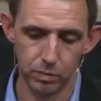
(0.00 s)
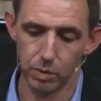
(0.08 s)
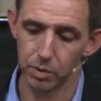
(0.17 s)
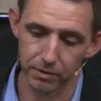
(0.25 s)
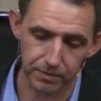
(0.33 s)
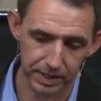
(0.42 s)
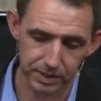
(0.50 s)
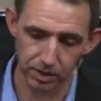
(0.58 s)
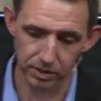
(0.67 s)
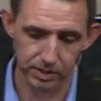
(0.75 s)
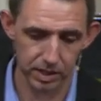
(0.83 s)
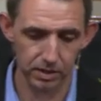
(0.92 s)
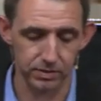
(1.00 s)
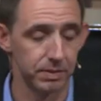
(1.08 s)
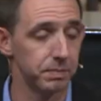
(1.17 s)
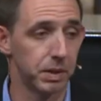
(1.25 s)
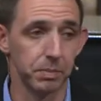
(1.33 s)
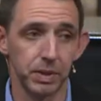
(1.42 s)
We want to fix it ourselves,
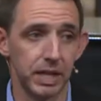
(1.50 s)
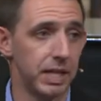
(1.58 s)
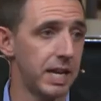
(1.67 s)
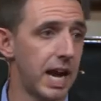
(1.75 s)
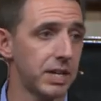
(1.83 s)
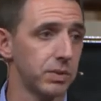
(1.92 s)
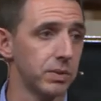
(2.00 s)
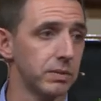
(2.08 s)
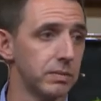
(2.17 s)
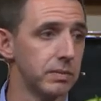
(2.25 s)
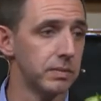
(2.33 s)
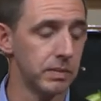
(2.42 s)
completely natural.